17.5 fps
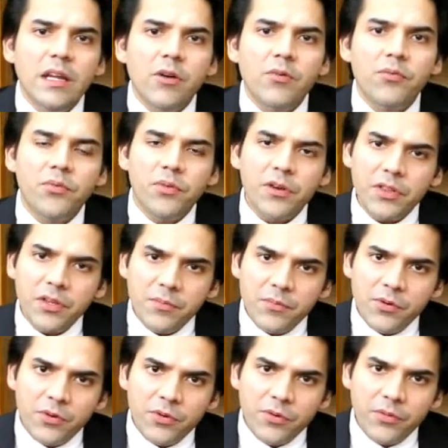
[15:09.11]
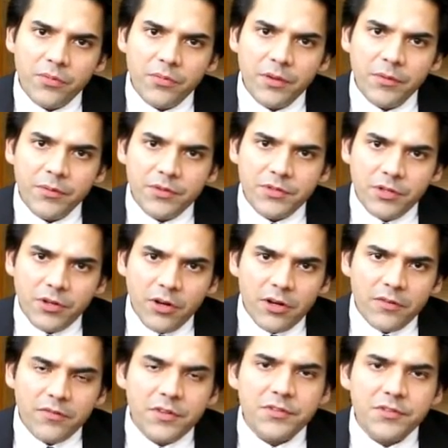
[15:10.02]
Now, furthermore, there was a
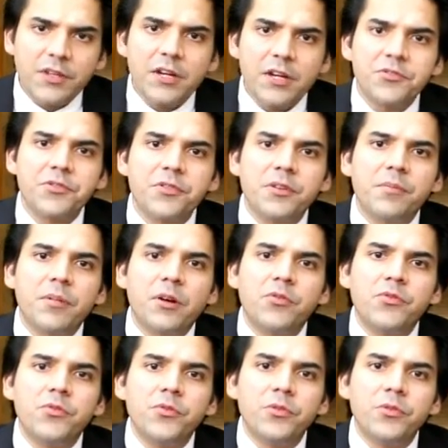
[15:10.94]
lot of discussion about